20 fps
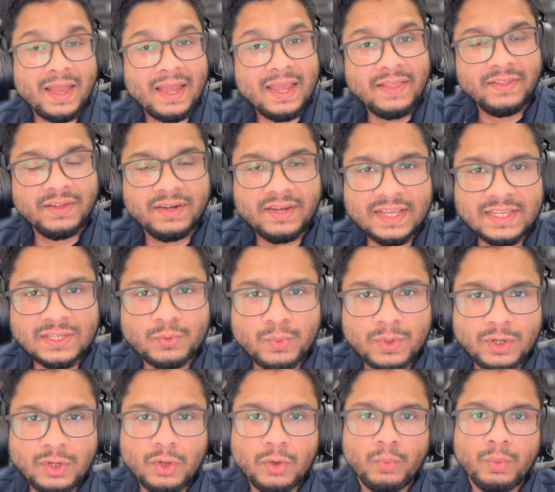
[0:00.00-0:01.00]
In the next
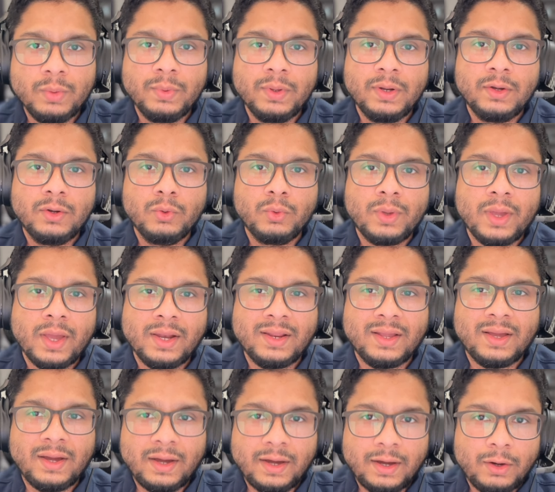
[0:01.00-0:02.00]
video, we will look at
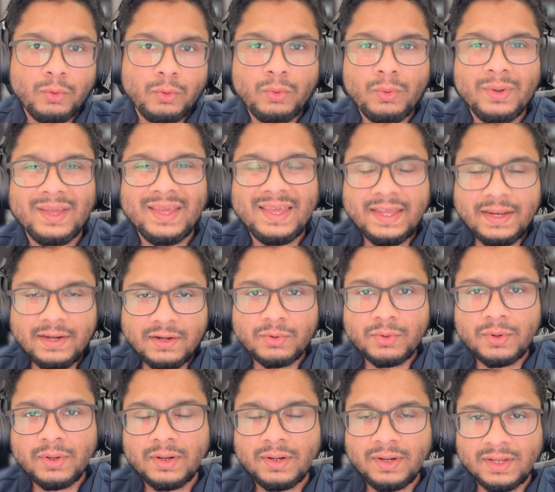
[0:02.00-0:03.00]
how
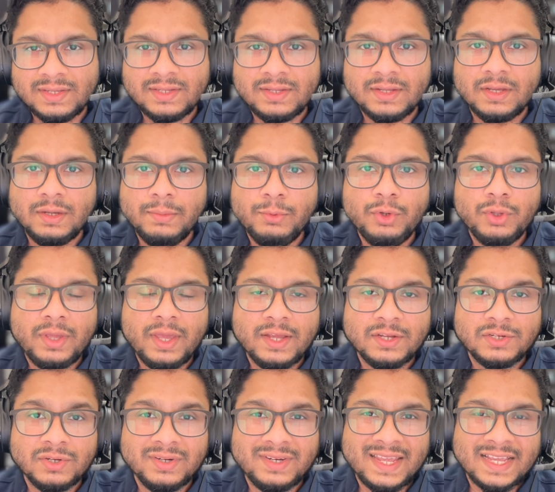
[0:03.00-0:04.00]
intra-cluster
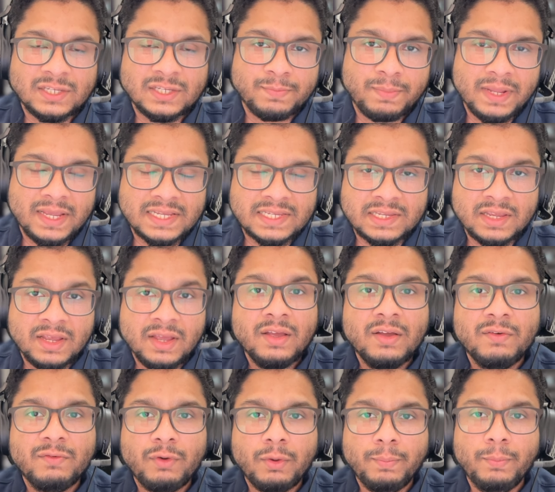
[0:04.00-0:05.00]
communication takes place
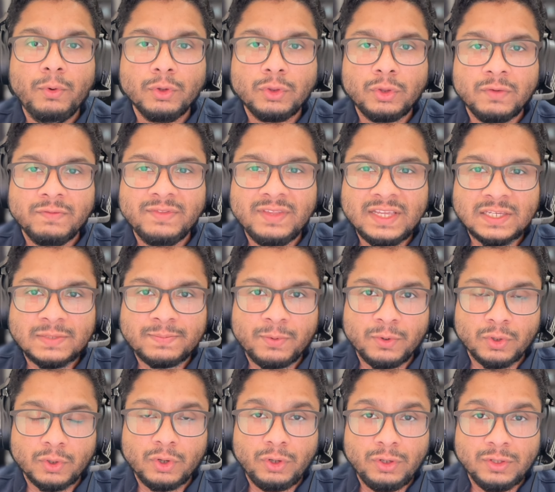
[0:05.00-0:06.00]
for both of these
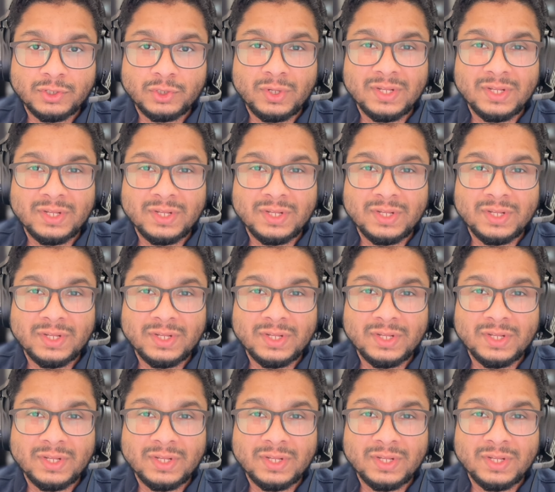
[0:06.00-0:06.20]
protocols.